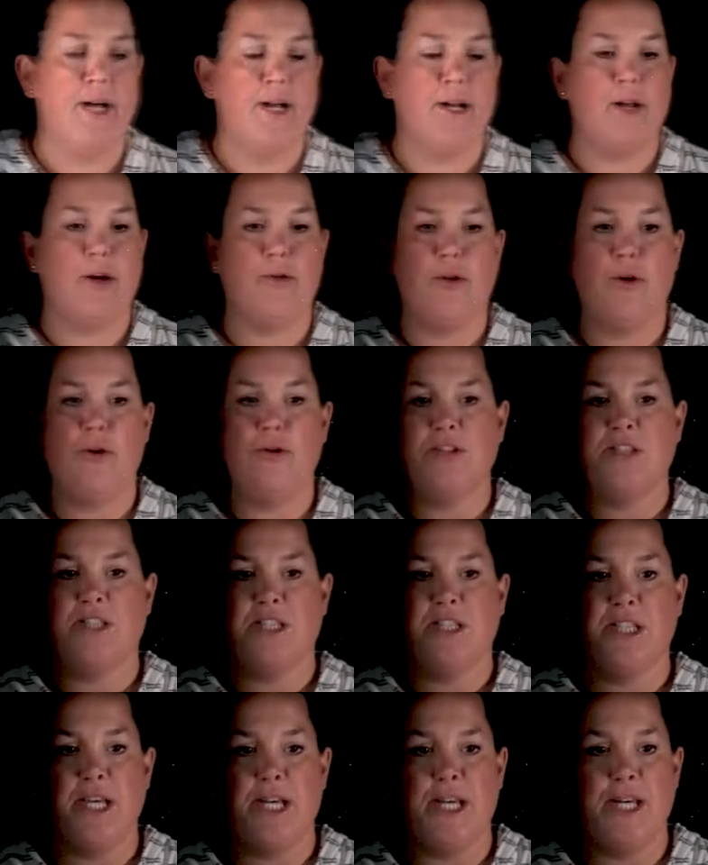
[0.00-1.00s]
Now those
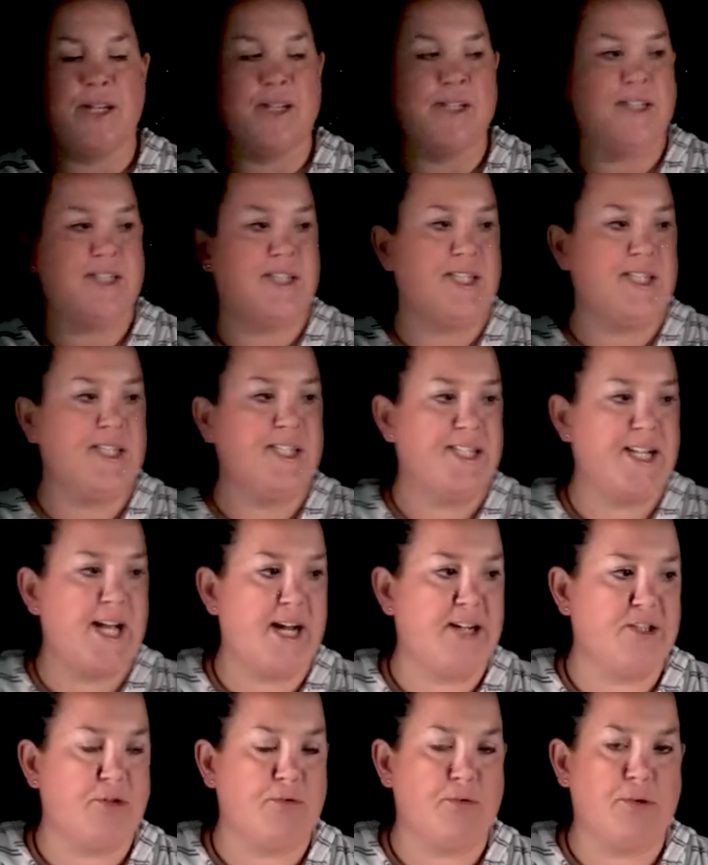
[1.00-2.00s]
things, this
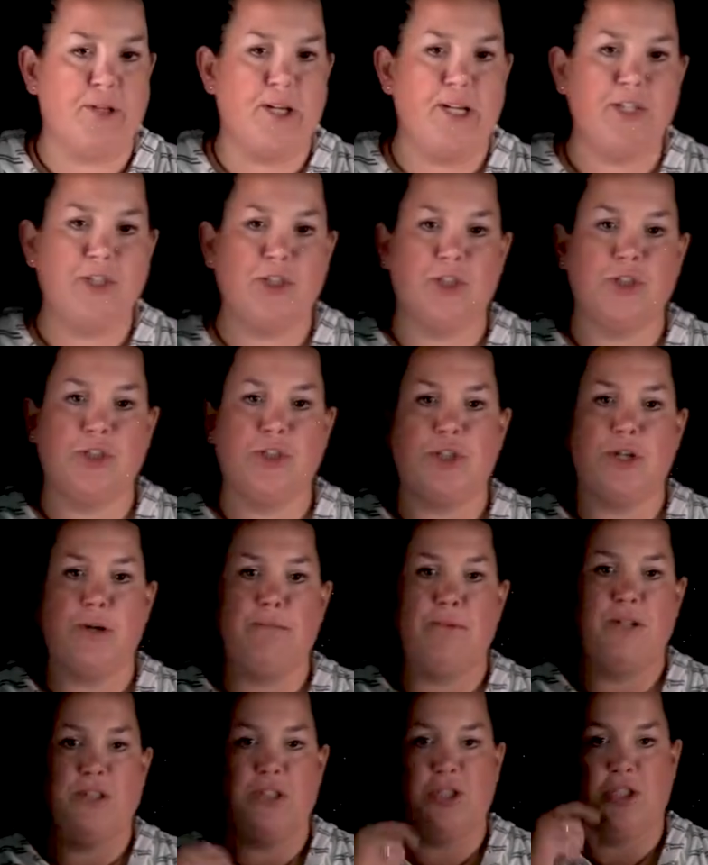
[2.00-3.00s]
has a relationship,
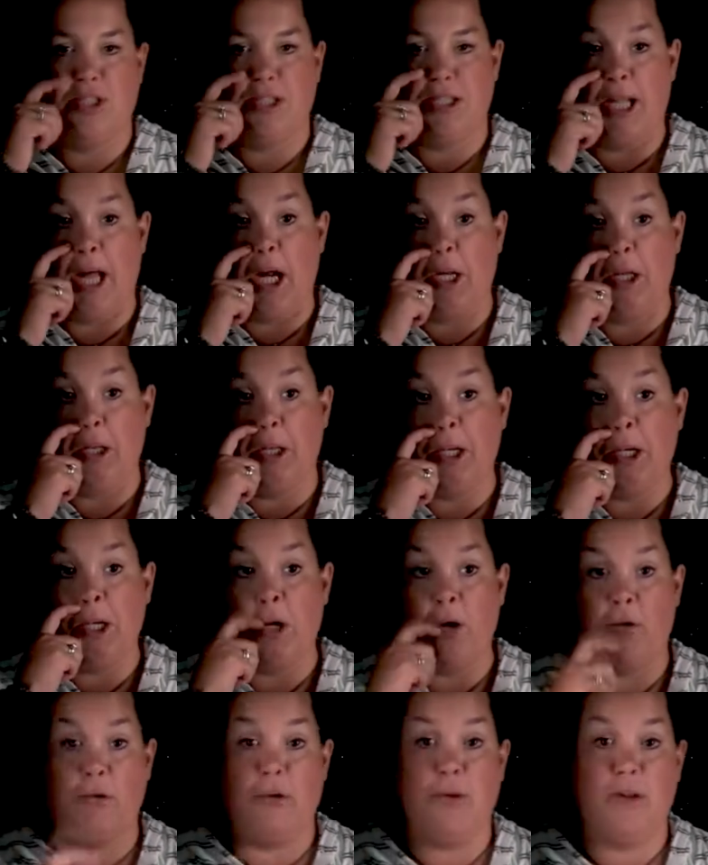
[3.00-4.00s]
it's just not a
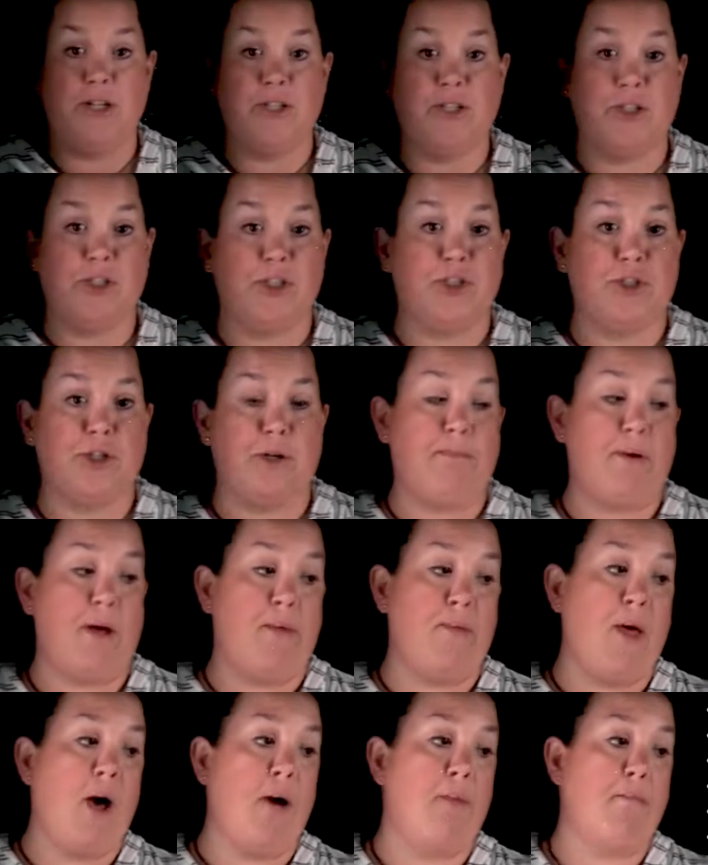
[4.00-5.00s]
linear relationship,
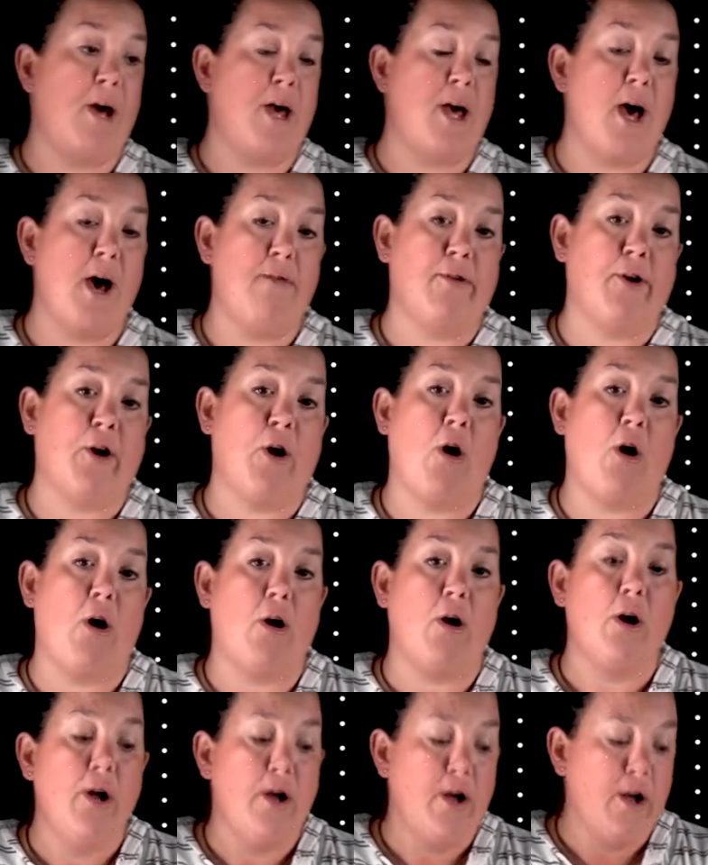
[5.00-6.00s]
and that might have an
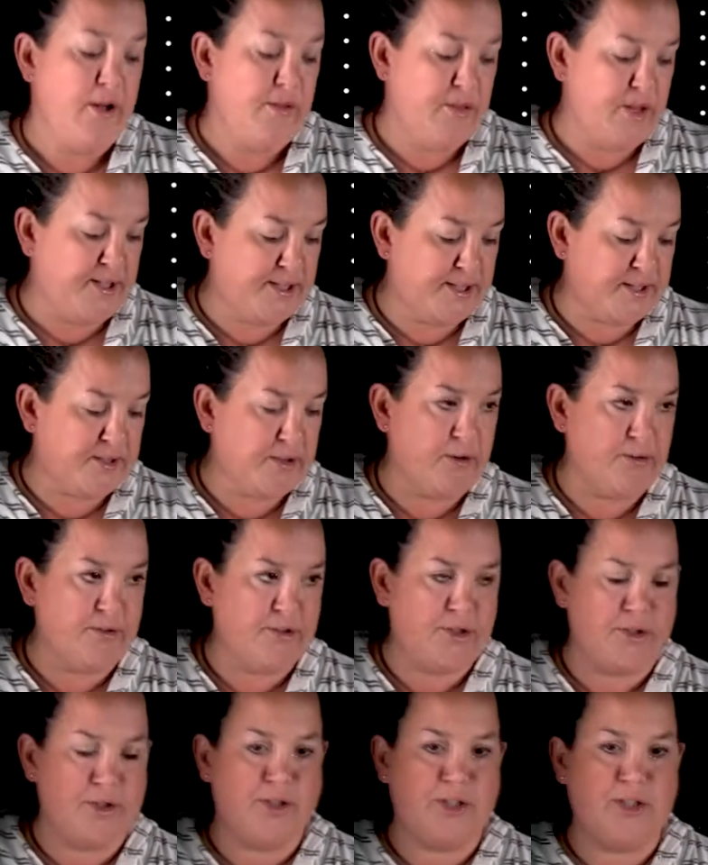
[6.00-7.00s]
R that's
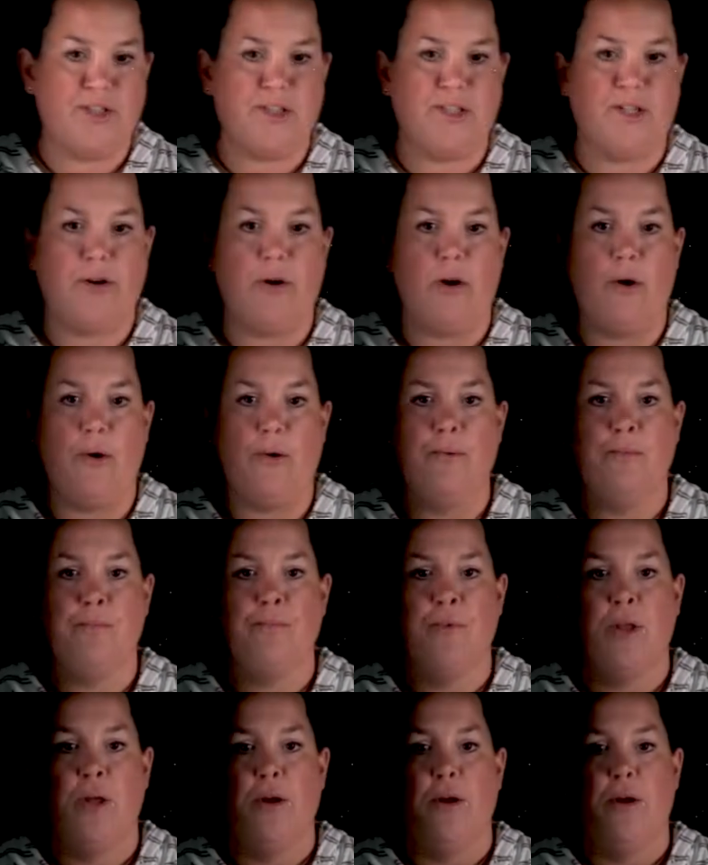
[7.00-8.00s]
closer to zero.
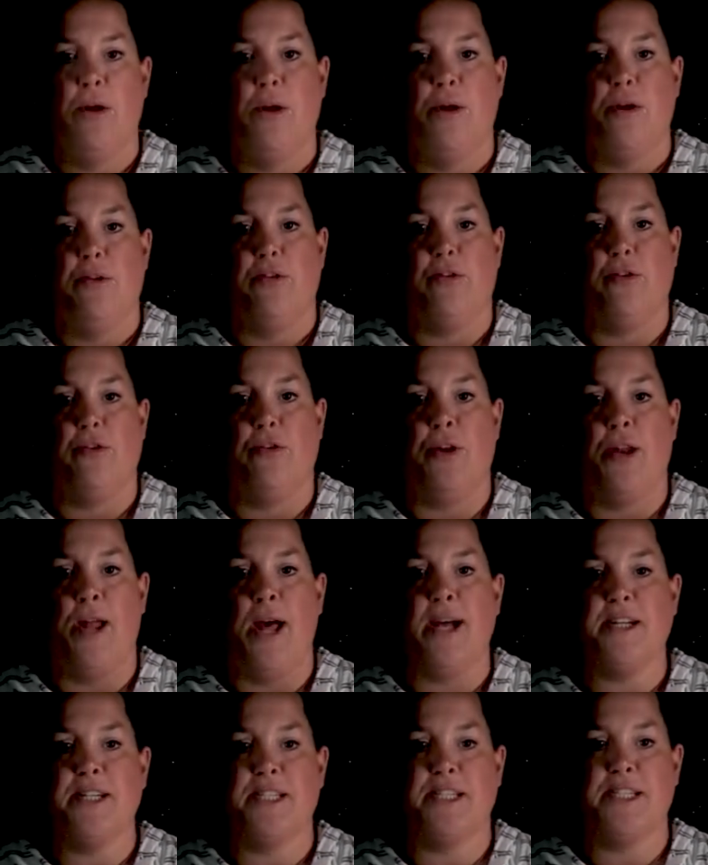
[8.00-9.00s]
So the
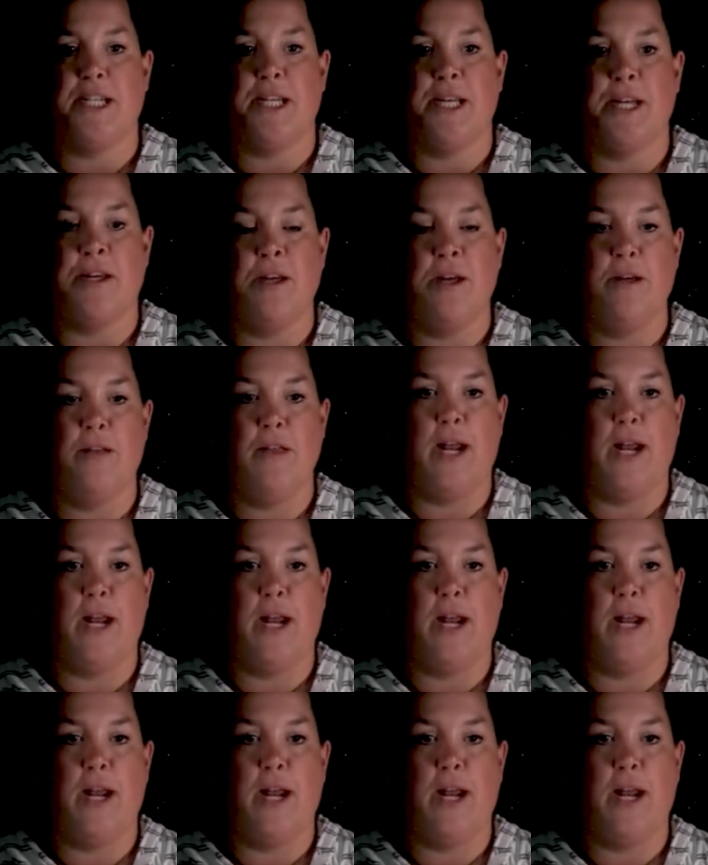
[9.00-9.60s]
next thing that